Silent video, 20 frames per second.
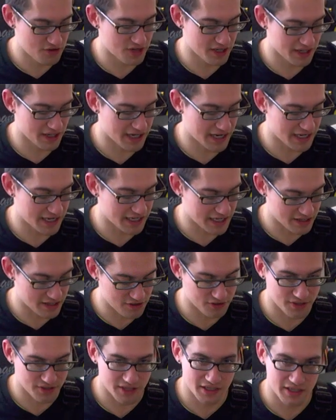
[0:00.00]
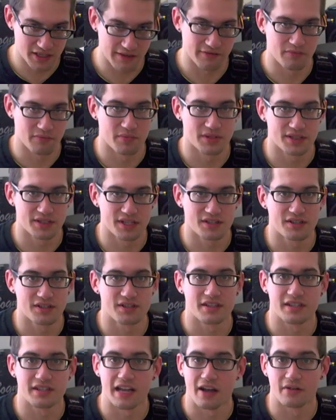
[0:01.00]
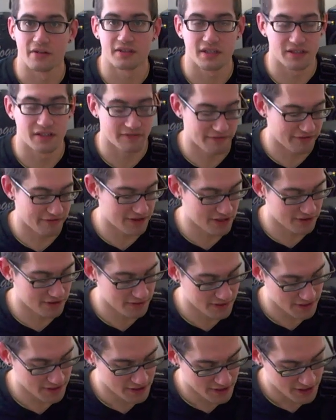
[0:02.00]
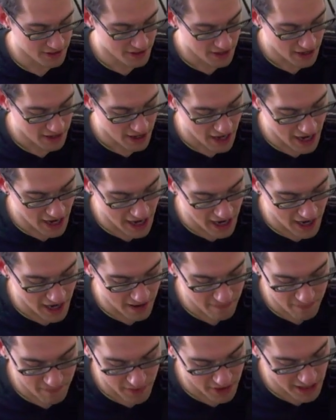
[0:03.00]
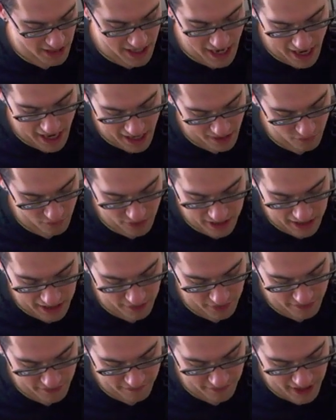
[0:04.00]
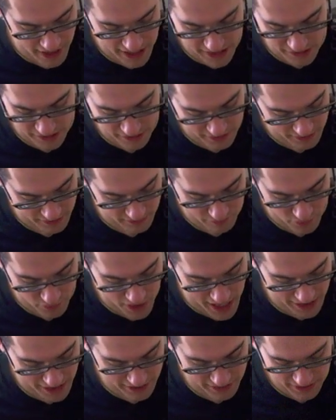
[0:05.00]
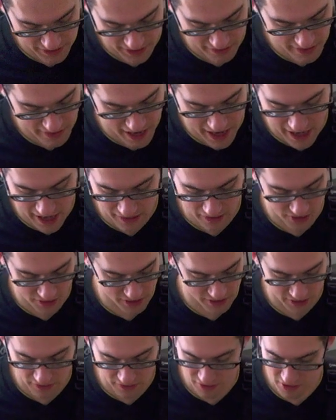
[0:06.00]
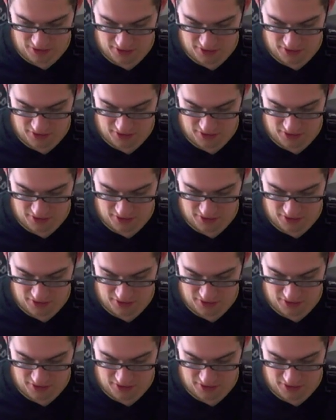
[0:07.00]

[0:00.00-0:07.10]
can kind of get used to the different positions and how it's going to feel. But yeah, I would advise practicing that just